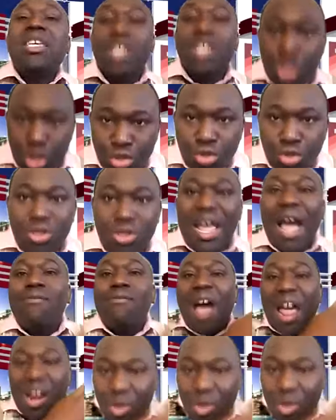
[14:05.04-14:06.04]
it's true, they have
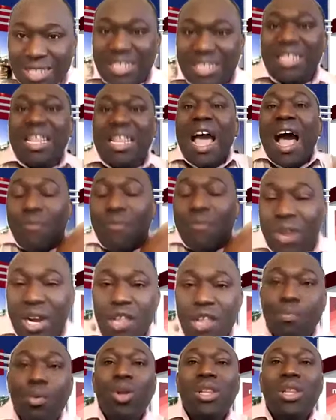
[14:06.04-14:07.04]
anointing, they have
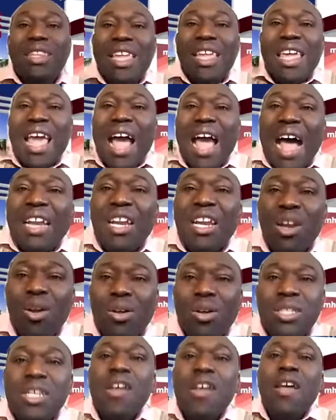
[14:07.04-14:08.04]
grace, but they
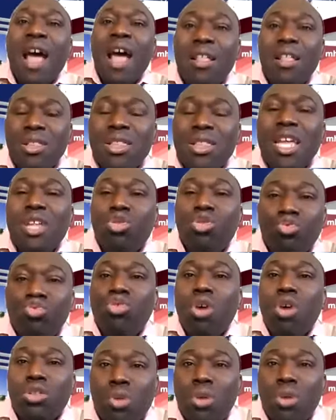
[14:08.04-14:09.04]
do
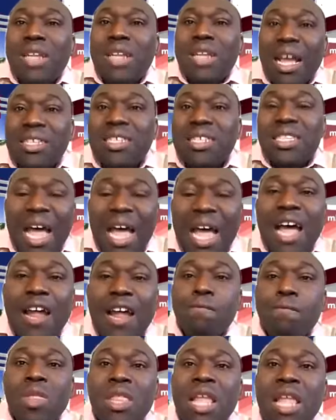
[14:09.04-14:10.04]
not understand
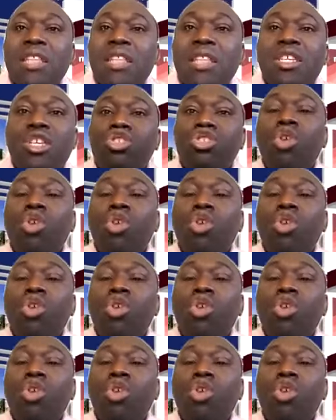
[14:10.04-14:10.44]
that